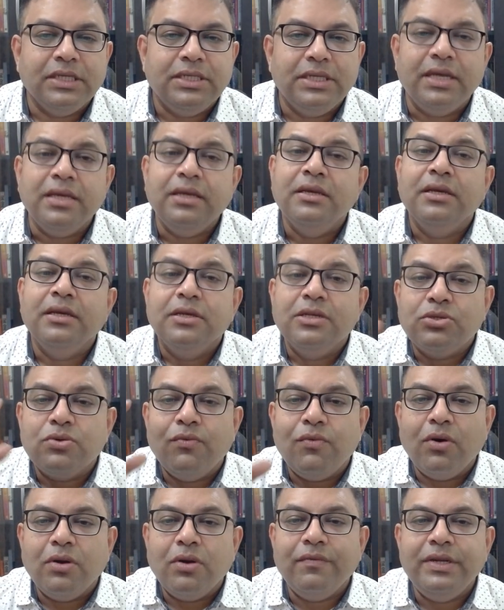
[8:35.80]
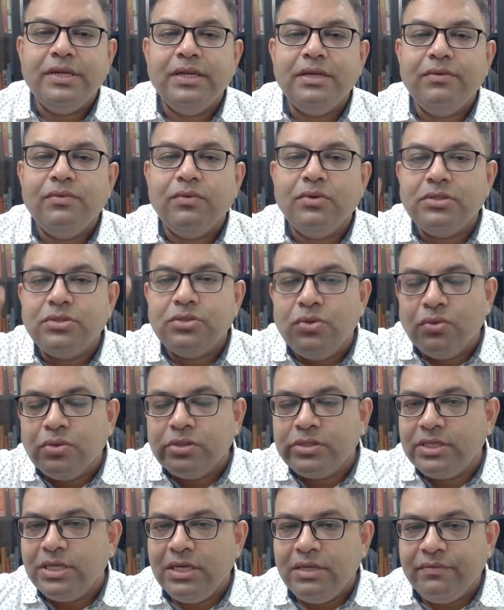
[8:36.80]
Okay? So what we did was, no
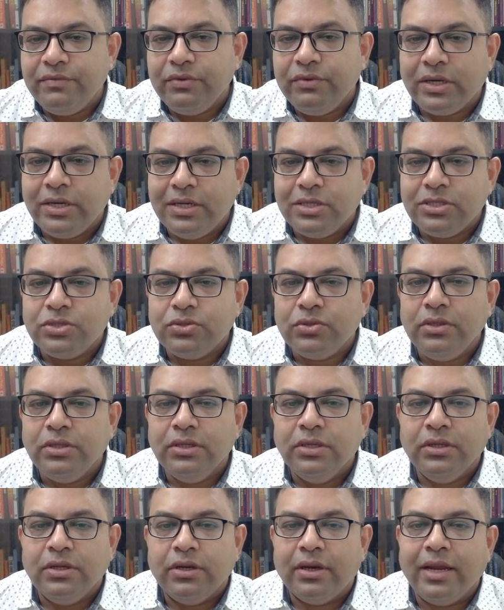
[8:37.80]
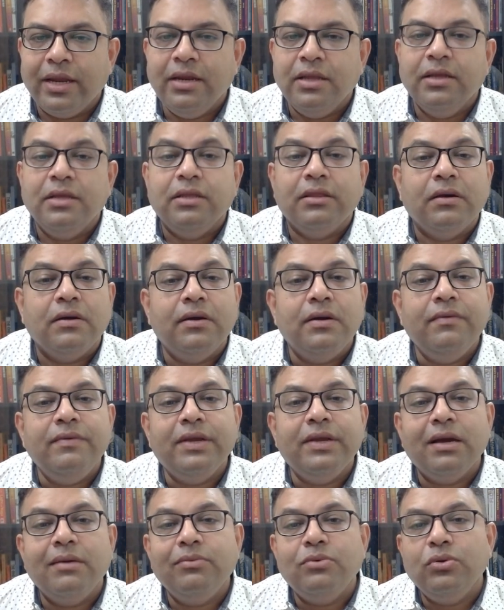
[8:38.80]
stealing, we understood, right? Third, we
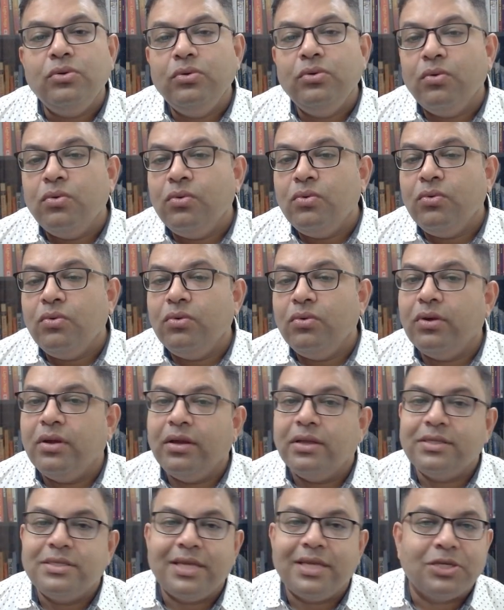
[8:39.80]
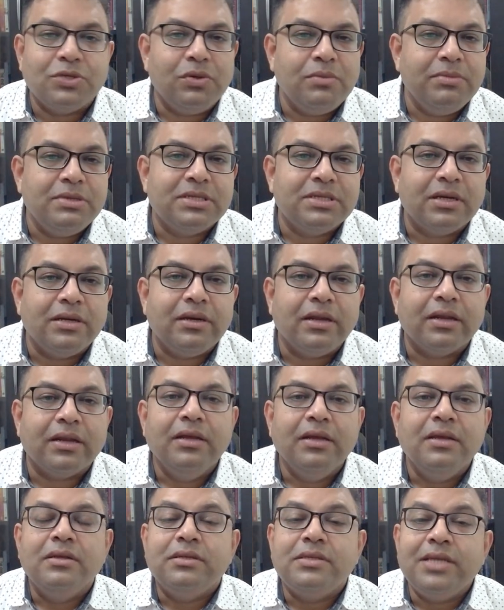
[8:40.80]
come to no sexual misconduct.
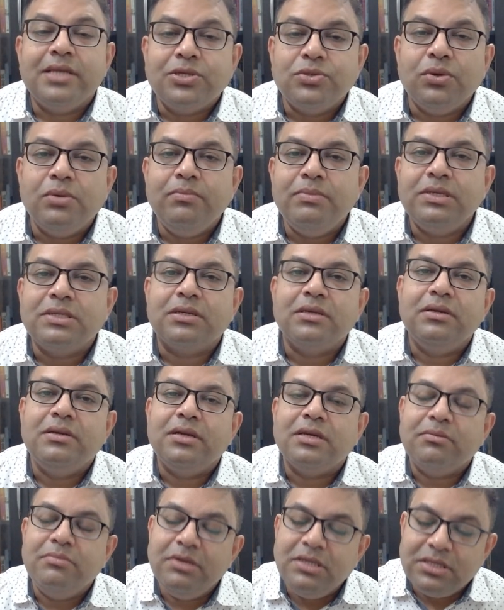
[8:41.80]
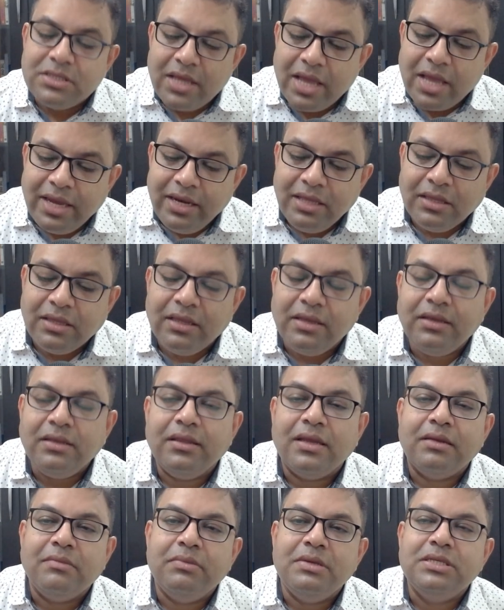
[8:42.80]
Sexual misconduct means anything
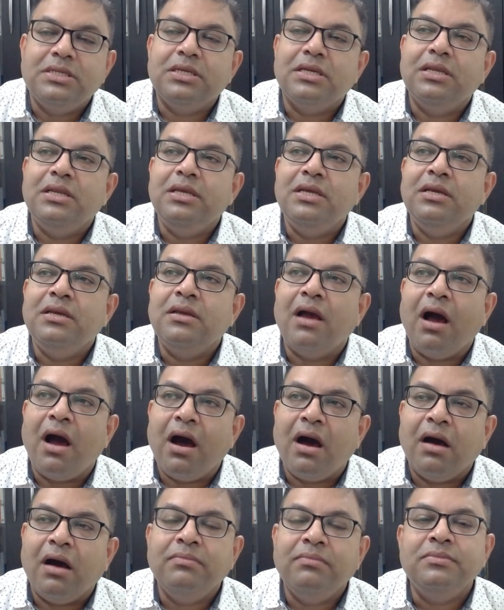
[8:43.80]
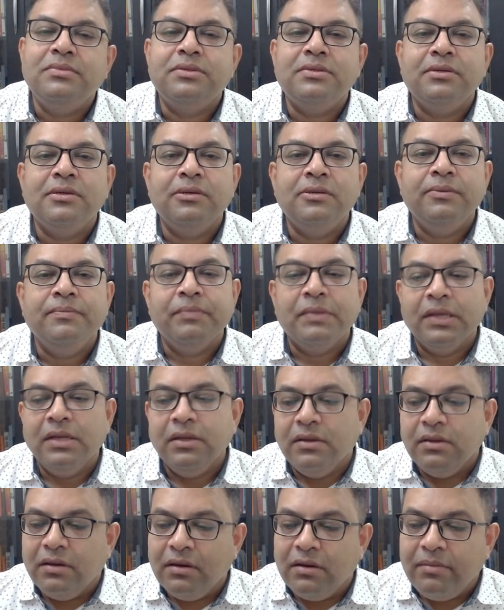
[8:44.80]
that basically harms the
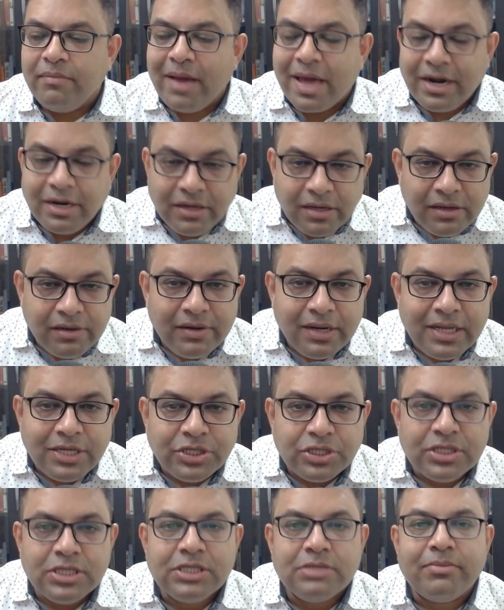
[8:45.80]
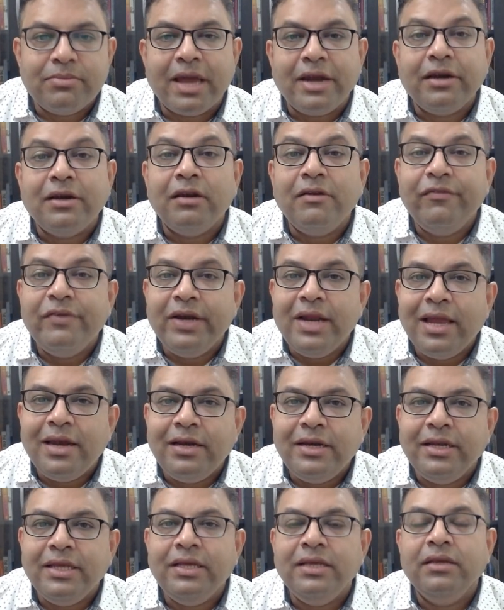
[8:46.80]
marital relations, marital
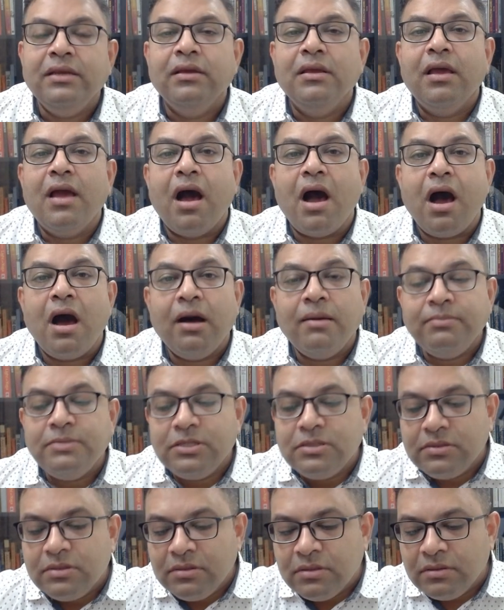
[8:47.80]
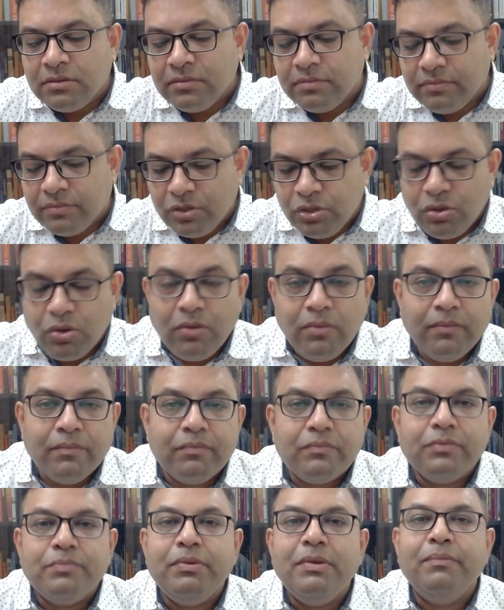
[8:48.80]
fidelity, harms the, you know,
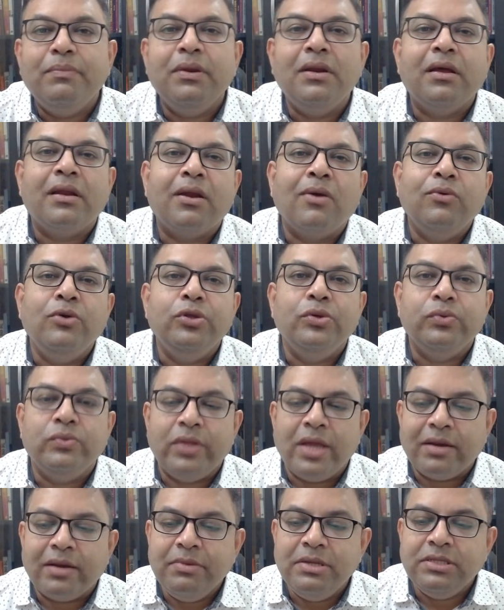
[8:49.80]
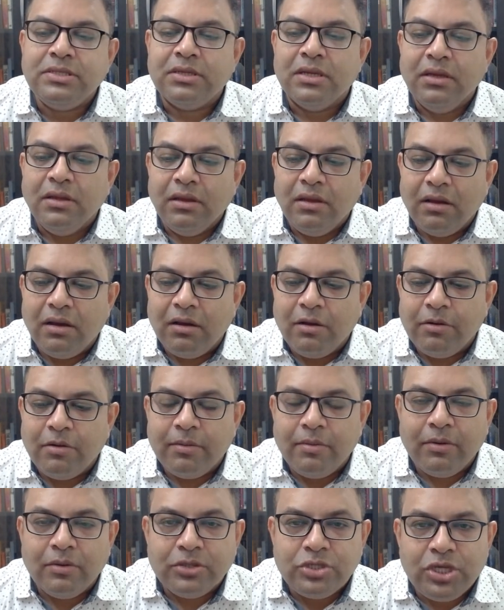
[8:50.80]
people around you. That means
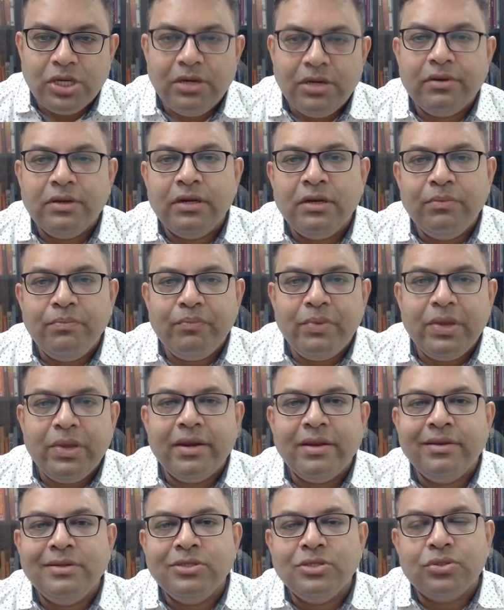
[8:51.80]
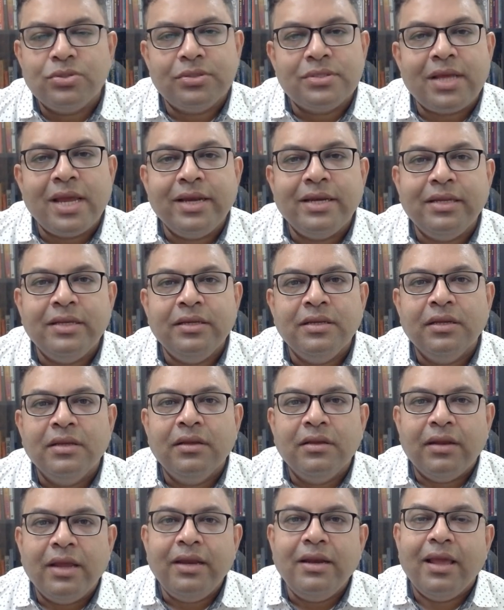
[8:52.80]
children, parents, society,
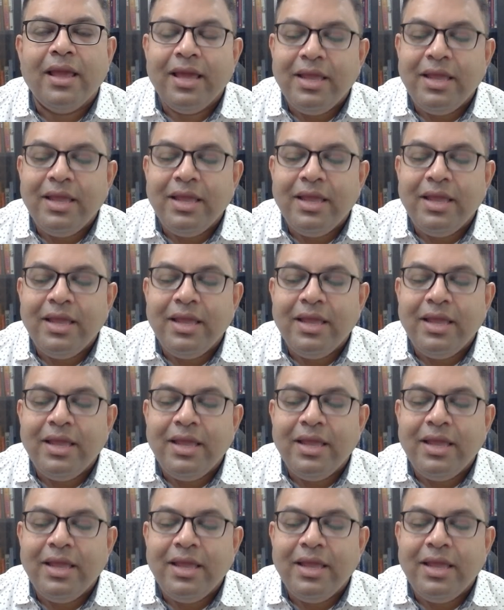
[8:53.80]
right?